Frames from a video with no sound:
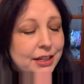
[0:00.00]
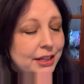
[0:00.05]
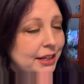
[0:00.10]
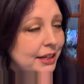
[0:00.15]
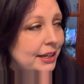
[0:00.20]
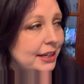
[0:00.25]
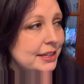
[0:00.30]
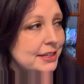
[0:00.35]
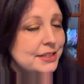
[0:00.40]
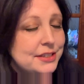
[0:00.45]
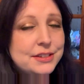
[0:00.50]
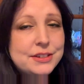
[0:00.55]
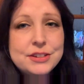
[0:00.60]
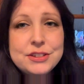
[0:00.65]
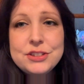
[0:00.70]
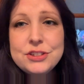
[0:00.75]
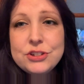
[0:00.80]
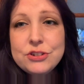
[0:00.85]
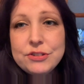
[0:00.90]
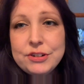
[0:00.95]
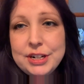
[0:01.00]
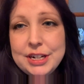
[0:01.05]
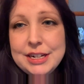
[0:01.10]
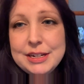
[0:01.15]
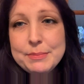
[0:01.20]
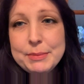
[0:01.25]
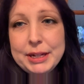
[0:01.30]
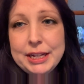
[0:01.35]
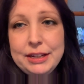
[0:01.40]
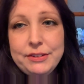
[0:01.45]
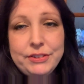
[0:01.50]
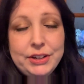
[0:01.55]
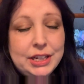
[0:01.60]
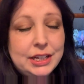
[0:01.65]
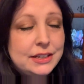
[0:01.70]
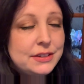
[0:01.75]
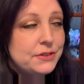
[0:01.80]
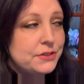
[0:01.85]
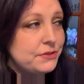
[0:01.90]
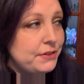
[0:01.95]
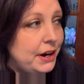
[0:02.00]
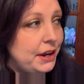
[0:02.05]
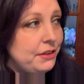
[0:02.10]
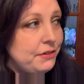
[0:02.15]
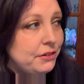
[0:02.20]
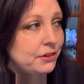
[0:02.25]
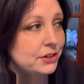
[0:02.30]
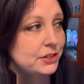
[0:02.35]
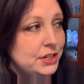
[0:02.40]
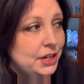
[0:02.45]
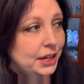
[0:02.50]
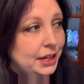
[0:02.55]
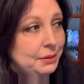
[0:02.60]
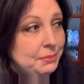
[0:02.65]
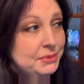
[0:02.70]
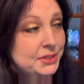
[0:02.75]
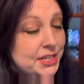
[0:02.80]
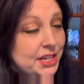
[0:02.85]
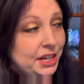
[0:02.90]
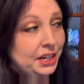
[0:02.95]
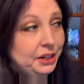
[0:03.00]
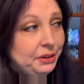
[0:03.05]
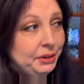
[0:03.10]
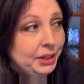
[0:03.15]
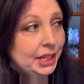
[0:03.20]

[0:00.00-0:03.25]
has destroyed my evening because it's right at the wrong time. So